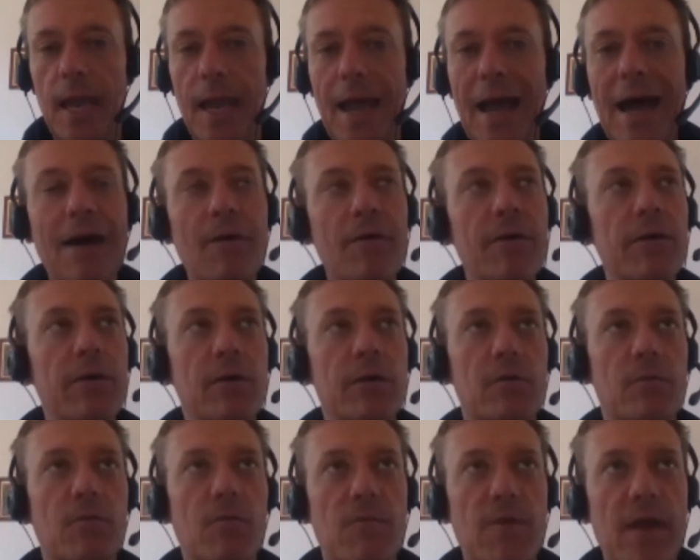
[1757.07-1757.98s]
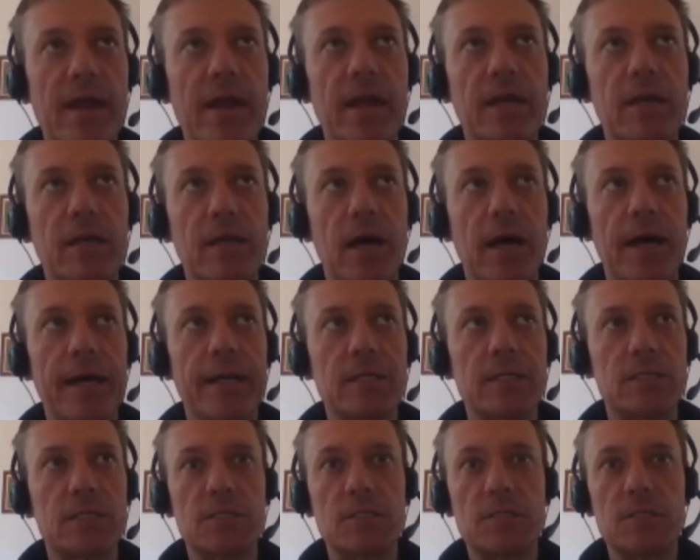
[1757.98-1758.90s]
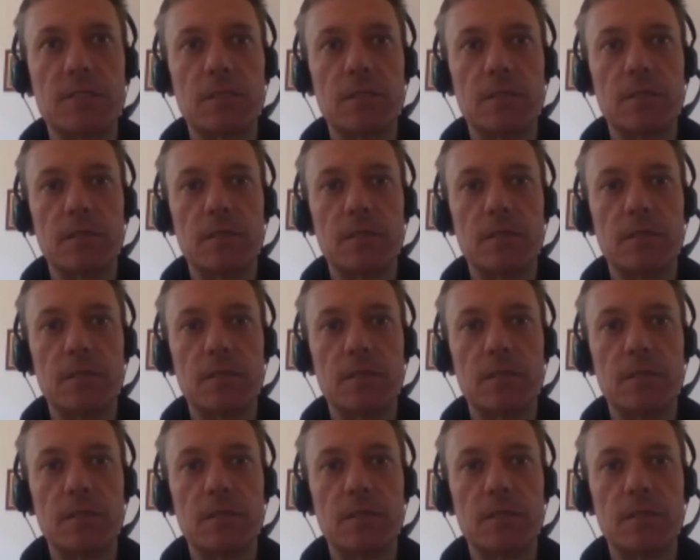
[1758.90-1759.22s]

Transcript: how are you going to recognize